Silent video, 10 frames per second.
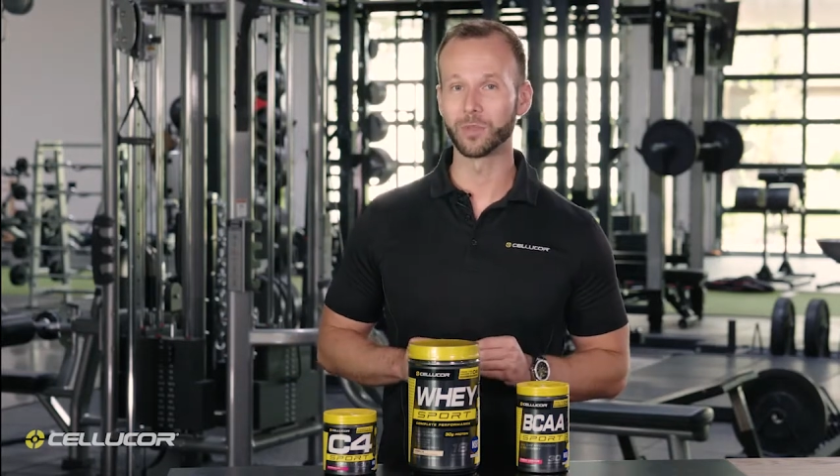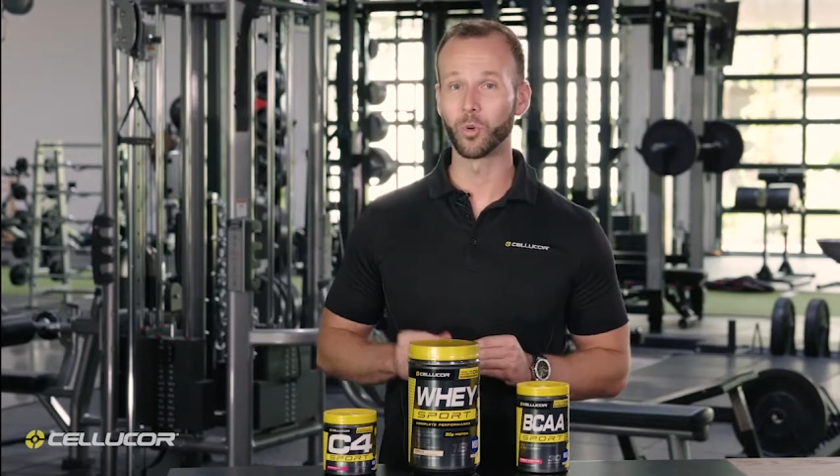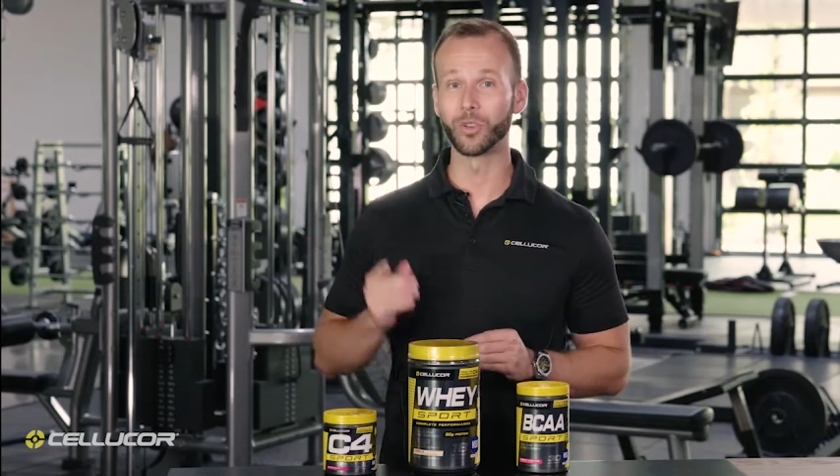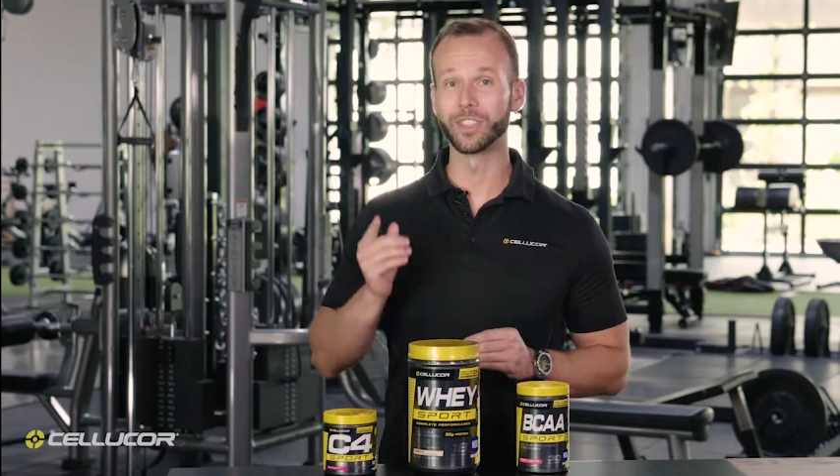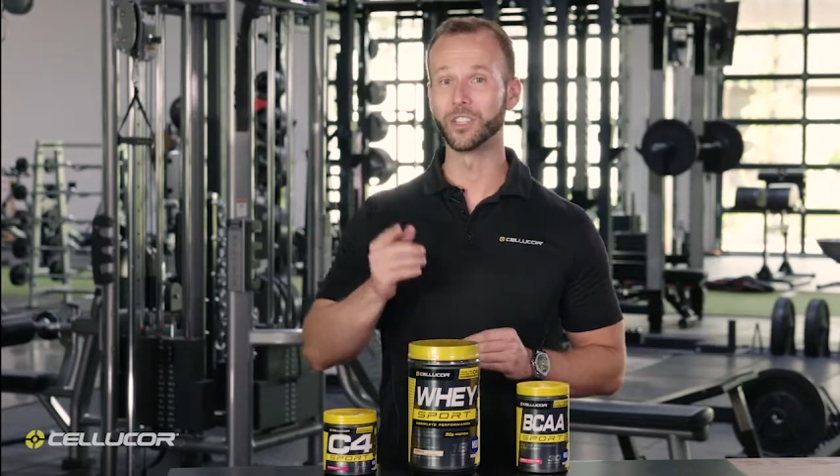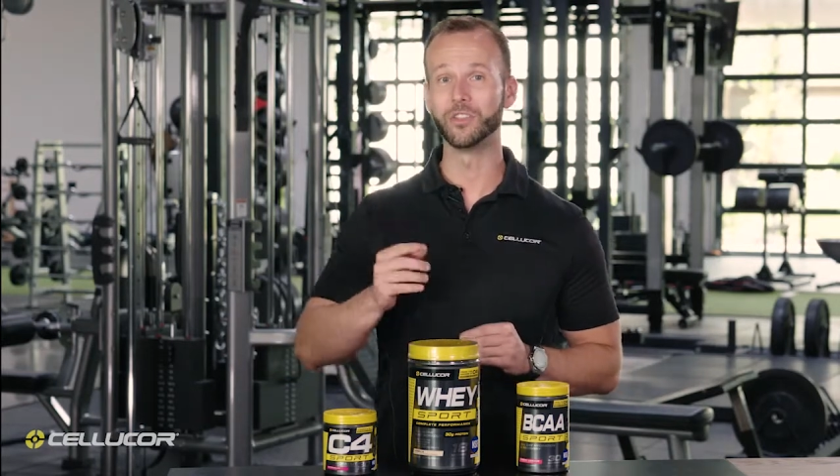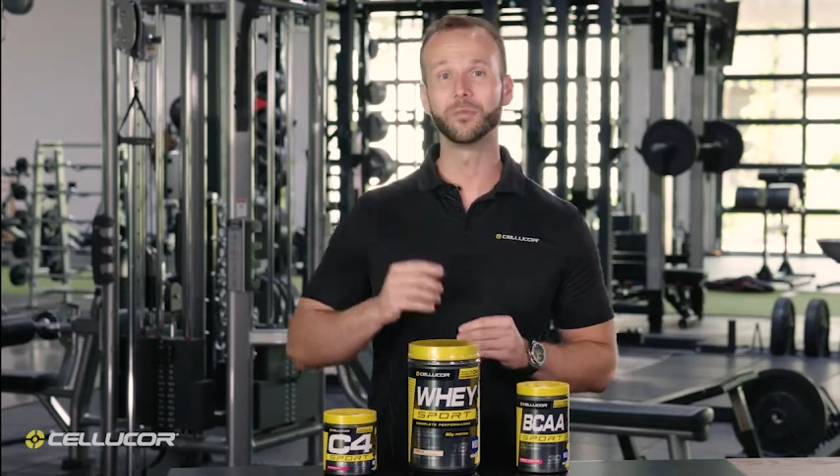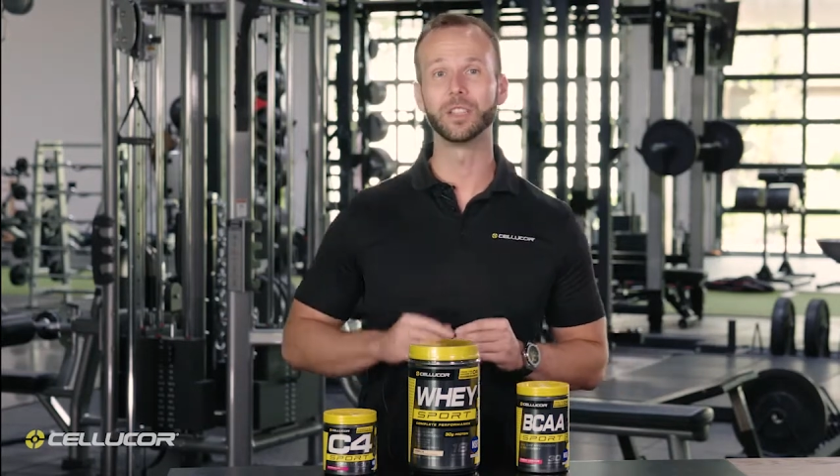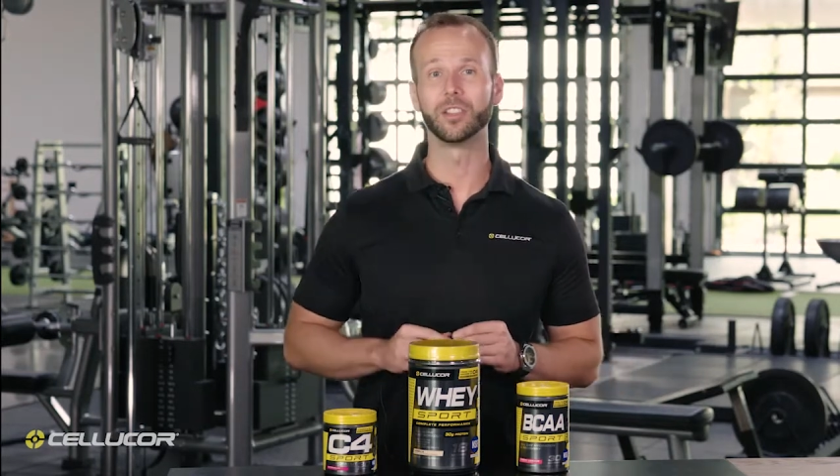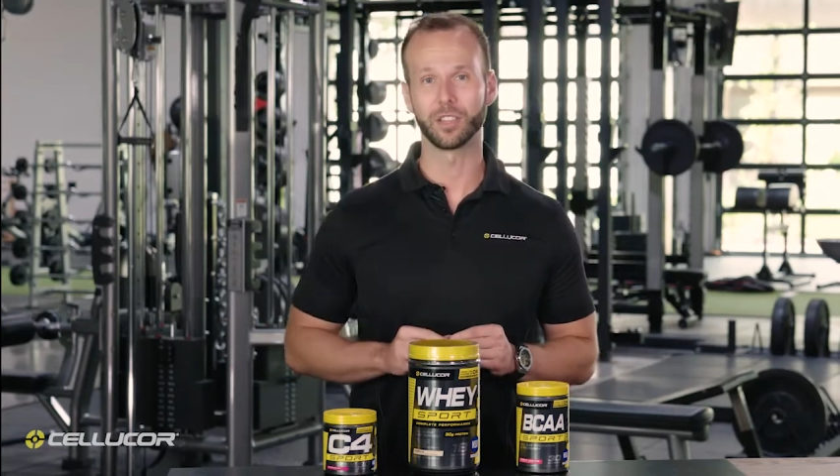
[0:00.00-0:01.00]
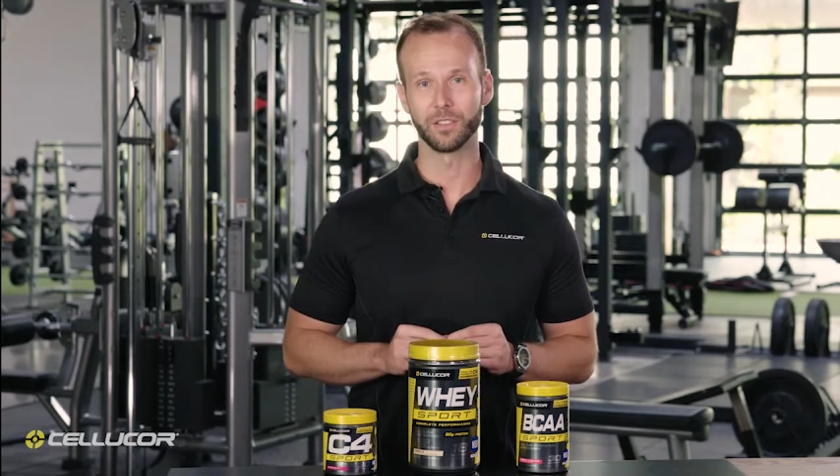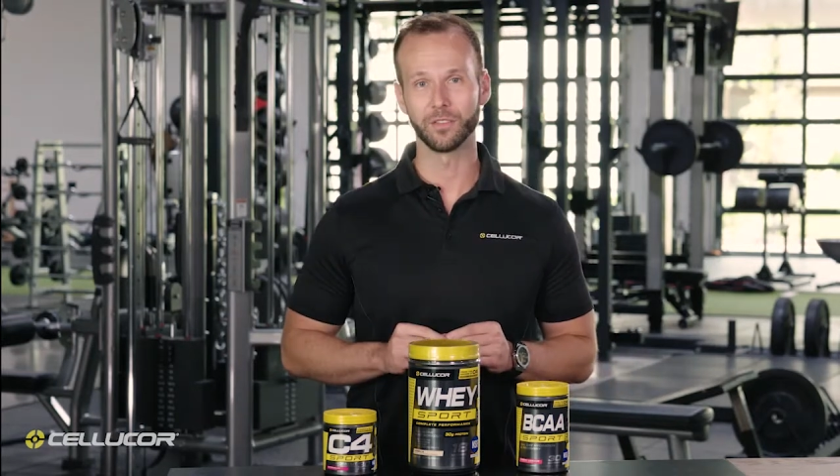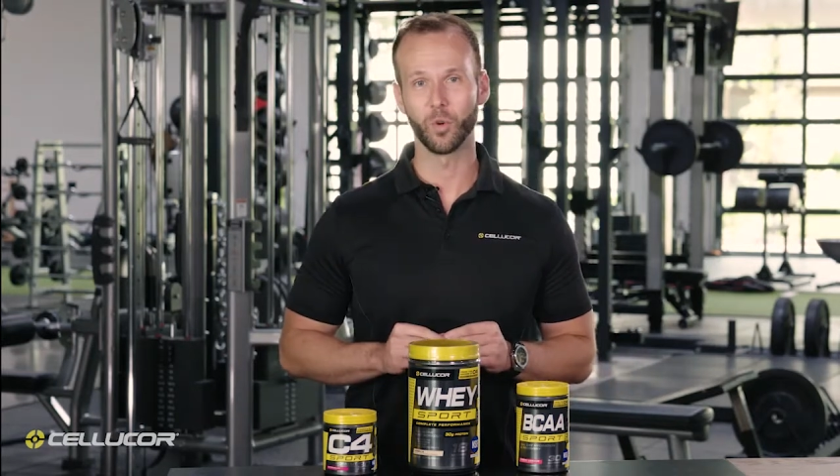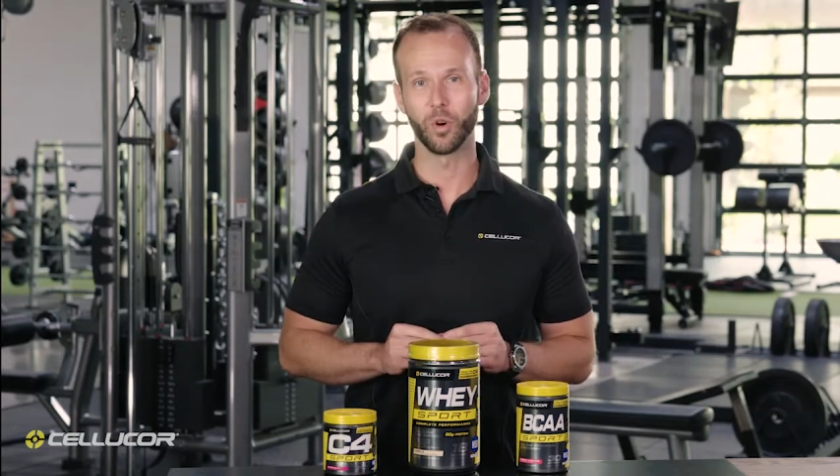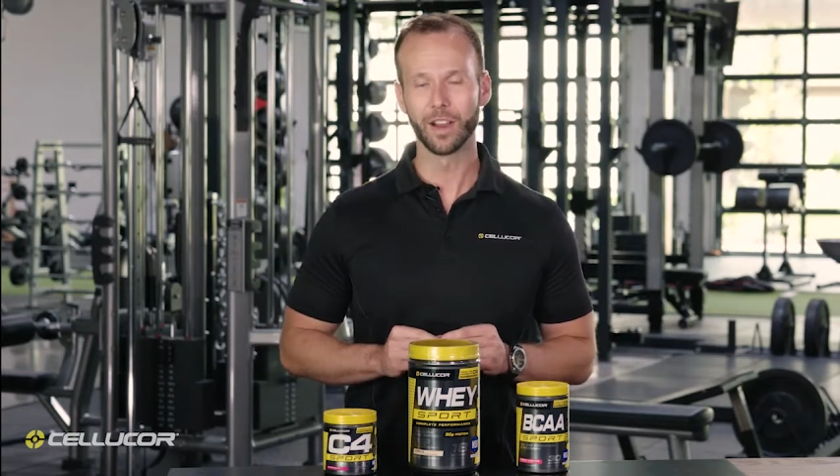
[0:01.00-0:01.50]
support that you've been looking
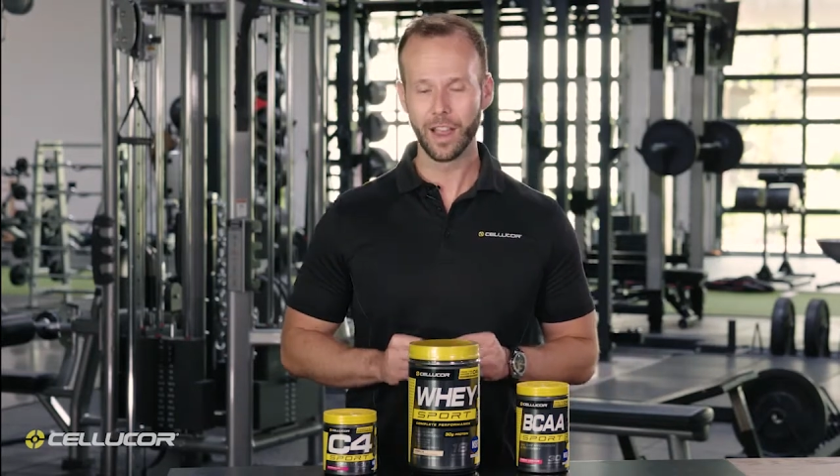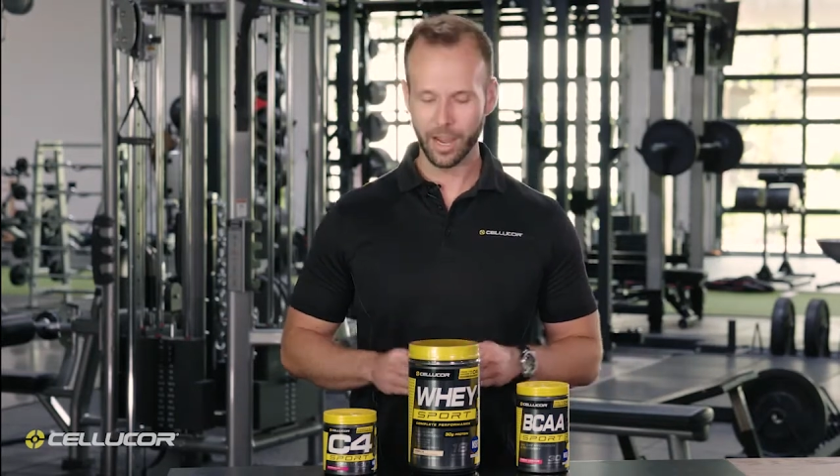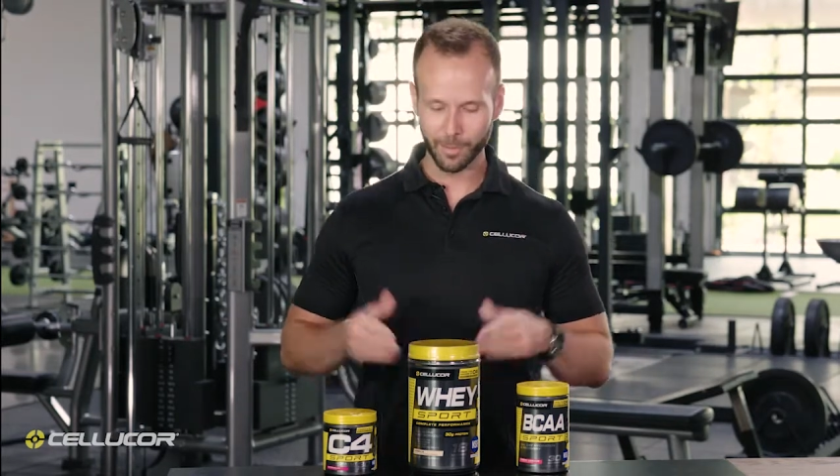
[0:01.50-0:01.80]
for,